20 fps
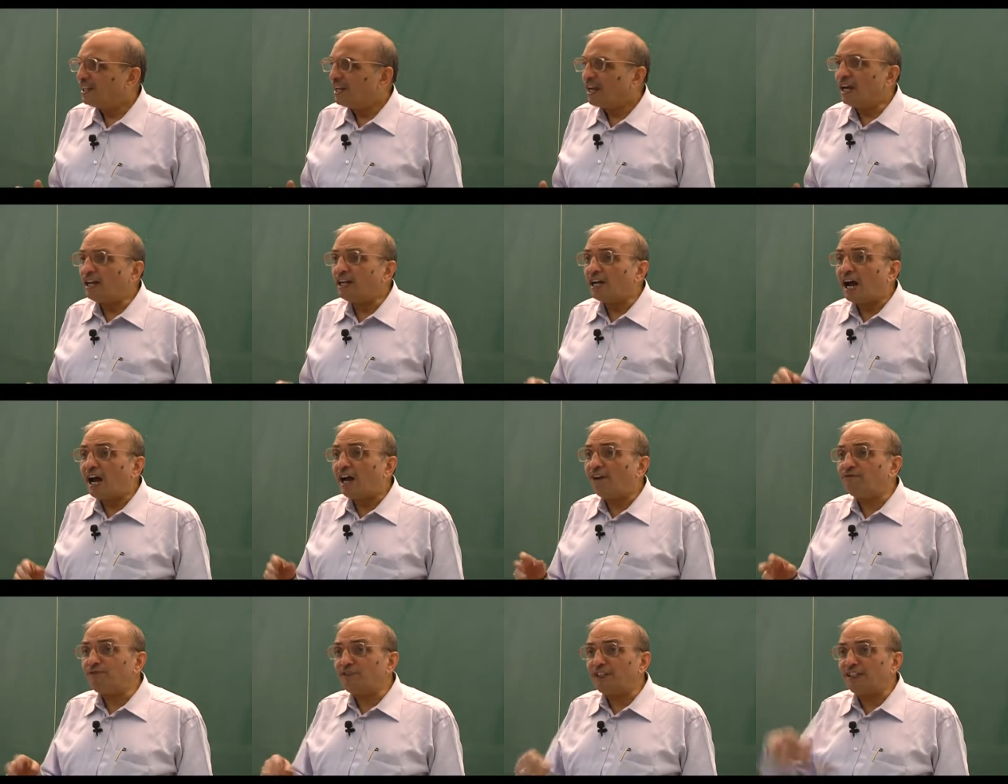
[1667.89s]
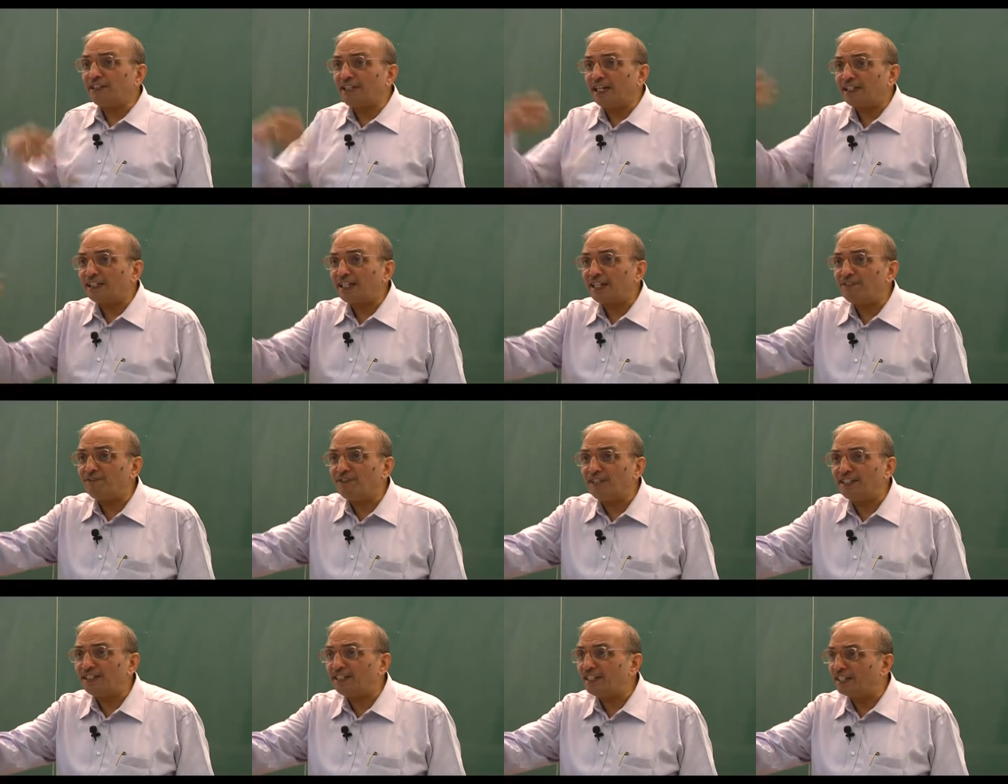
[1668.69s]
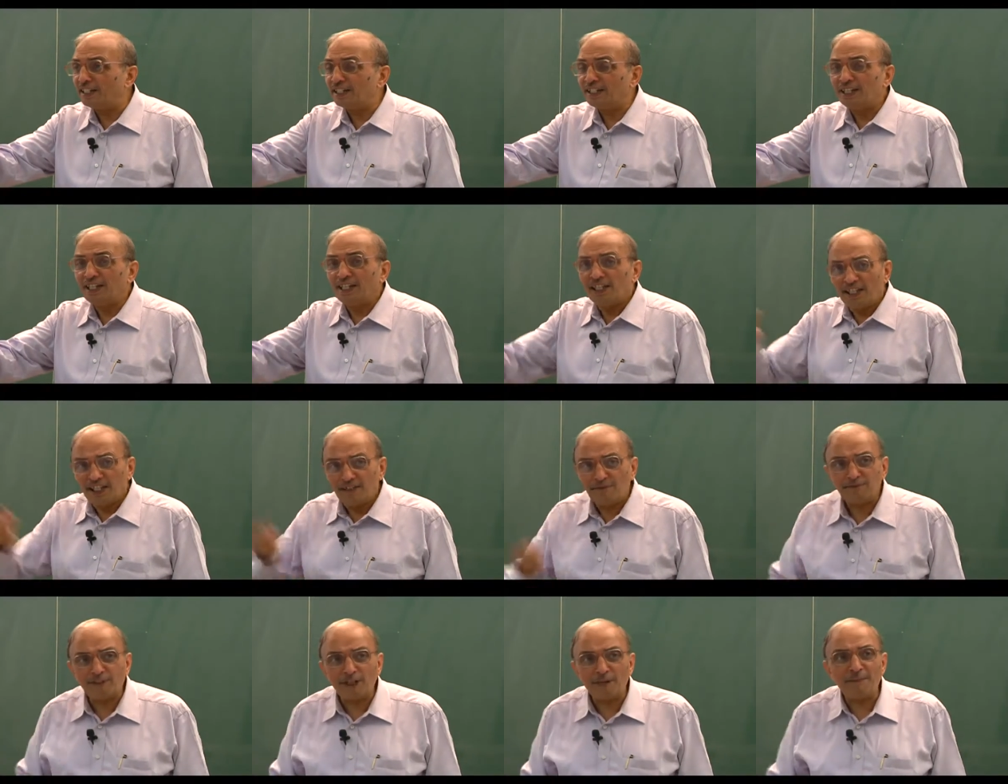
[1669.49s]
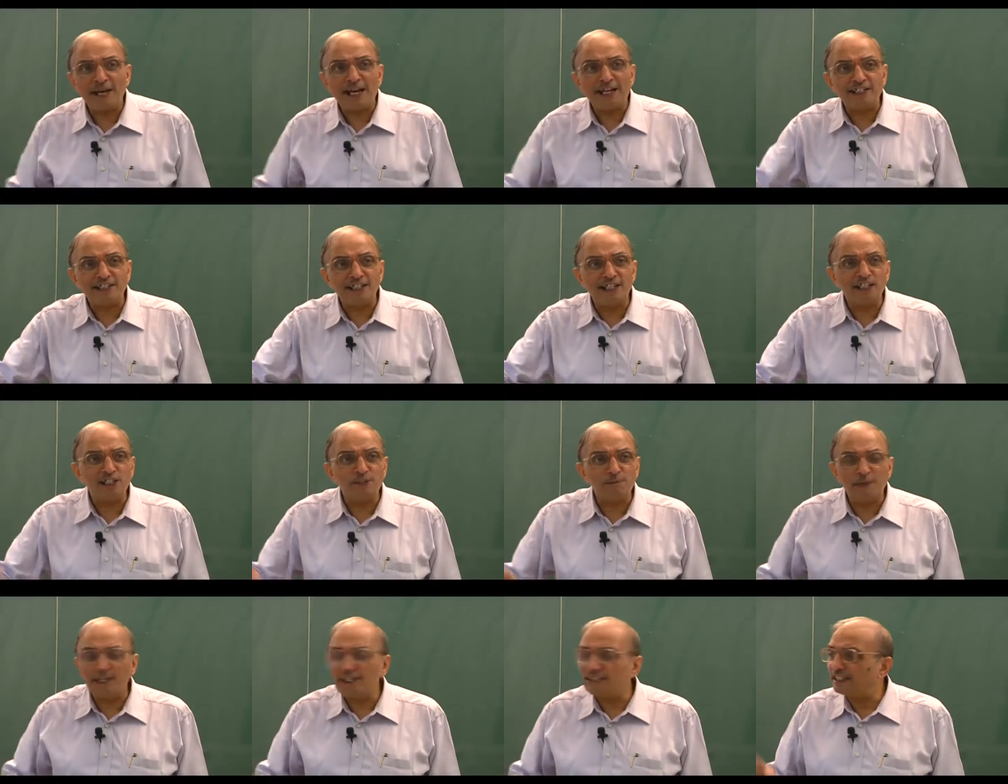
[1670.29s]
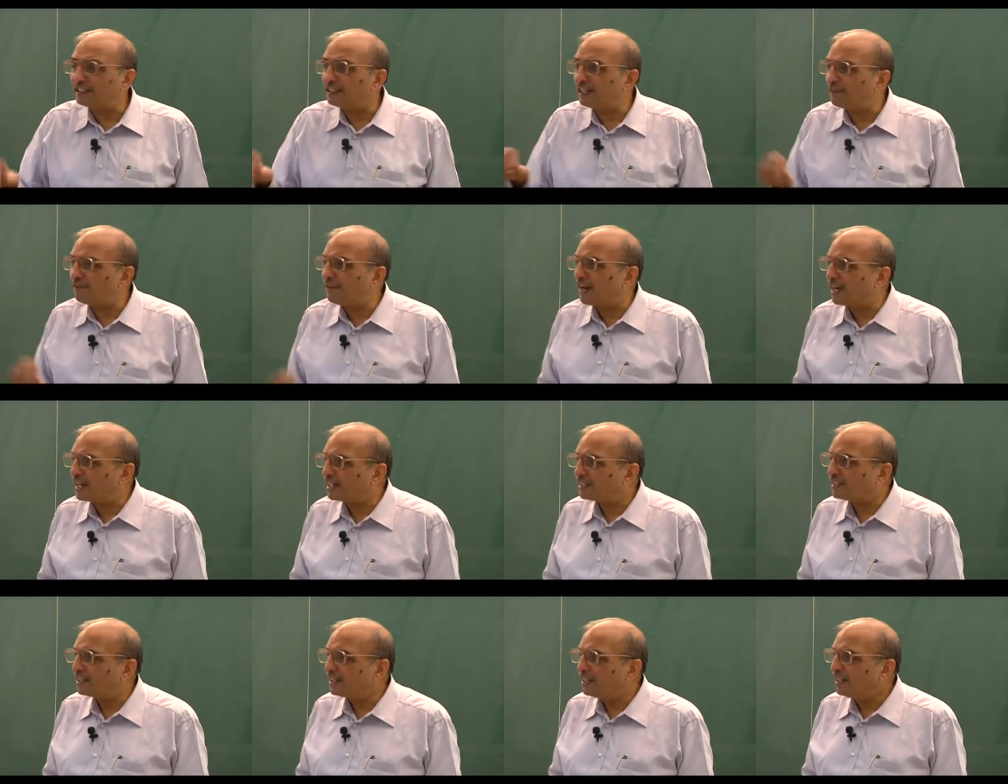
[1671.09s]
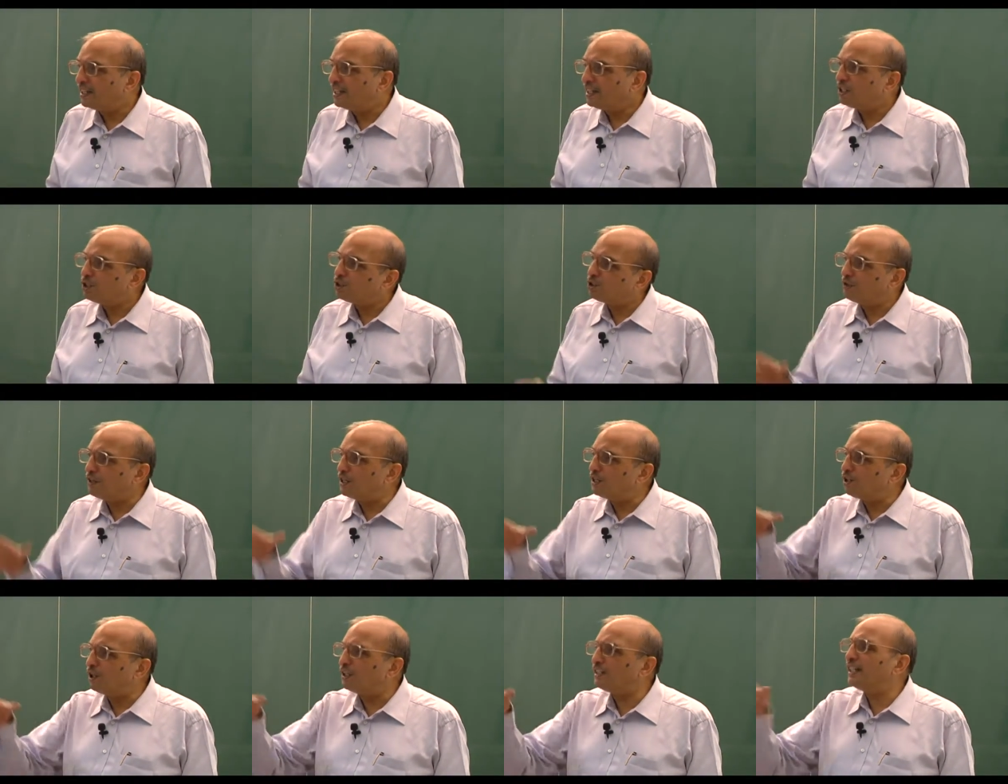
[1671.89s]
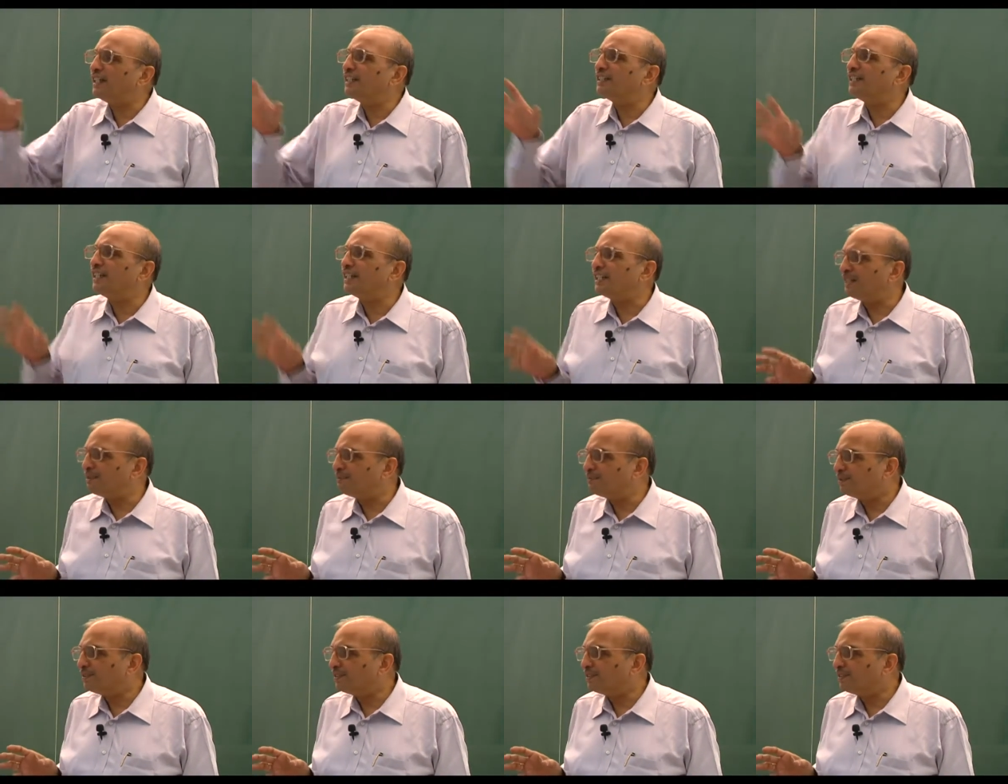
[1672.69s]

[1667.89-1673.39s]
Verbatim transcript: And after that conviction, if some action speaks otherwise, you will not take that in.